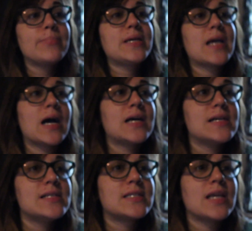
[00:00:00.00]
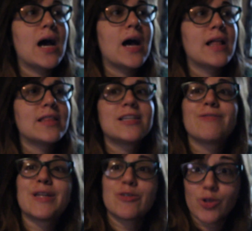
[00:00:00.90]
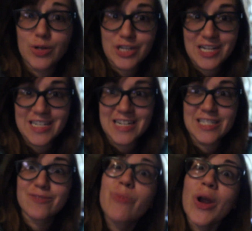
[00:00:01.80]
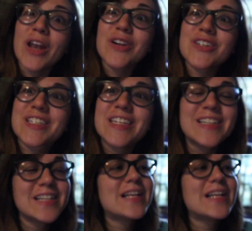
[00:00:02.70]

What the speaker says: because this video is going to contain spoilers.